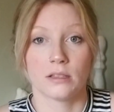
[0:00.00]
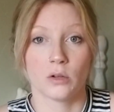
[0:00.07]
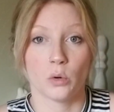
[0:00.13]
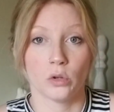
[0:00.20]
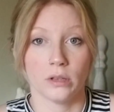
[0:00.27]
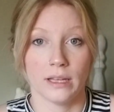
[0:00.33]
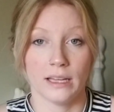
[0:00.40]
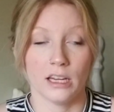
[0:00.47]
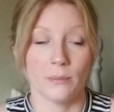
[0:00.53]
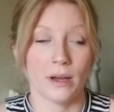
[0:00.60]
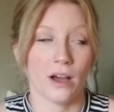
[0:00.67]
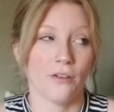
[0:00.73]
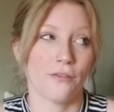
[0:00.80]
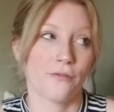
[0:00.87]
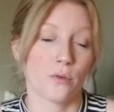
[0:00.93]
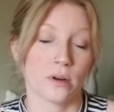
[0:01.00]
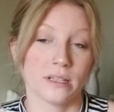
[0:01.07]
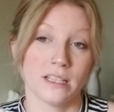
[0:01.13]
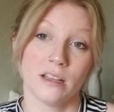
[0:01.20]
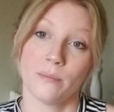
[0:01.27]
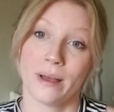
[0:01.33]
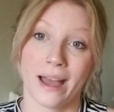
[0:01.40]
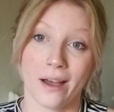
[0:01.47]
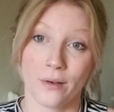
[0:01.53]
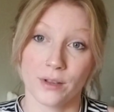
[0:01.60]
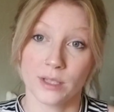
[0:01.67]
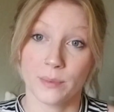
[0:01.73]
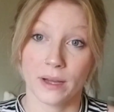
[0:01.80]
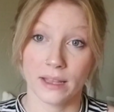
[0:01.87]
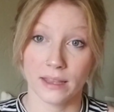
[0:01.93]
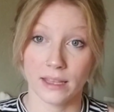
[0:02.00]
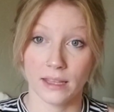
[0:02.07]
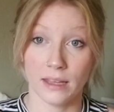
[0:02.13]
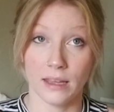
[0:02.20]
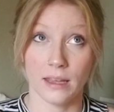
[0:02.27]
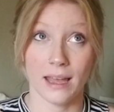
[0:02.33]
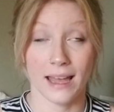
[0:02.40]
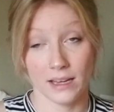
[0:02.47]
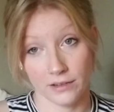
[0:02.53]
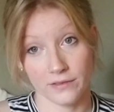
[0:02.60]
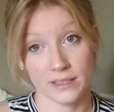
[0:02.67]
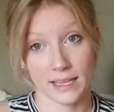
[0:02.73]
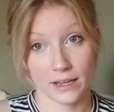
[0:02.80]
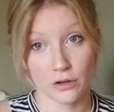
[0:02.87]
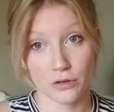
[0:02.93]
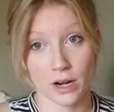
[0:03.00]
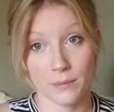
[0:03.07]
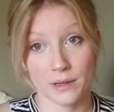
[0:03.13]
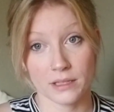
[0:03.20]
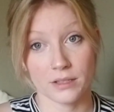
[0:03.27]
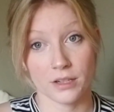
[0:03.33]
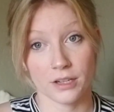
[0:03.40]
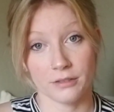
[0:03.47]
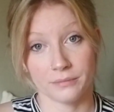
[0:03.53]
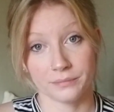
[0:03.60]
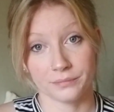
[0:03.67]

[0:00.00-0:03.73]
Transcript: totaling at about 14 pounds by the end of the second trimester.